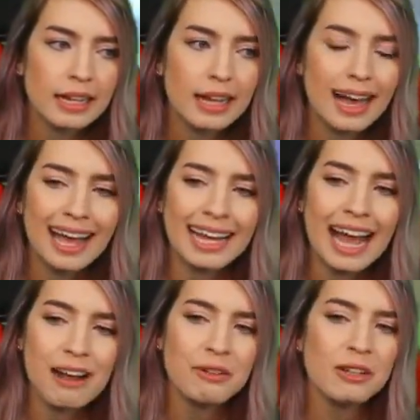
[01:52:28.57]
I
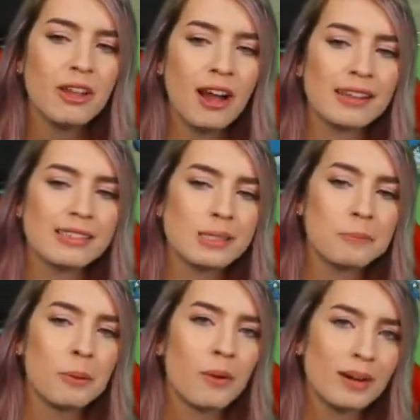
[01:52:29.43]
have a lot of
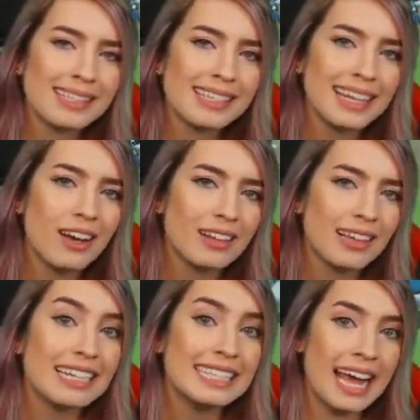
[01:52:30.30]
supports and not a
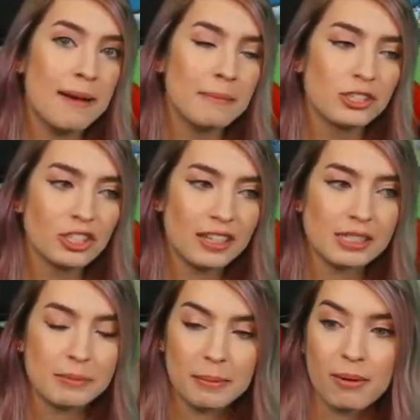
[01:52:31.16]
lot of damage, and
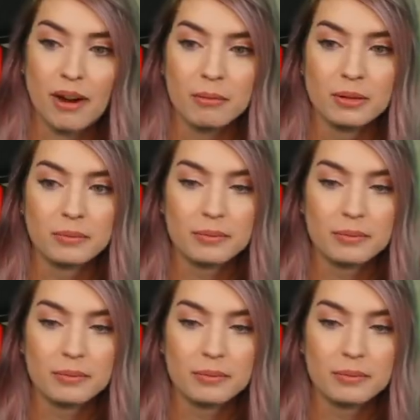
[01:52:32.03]
that's my problem.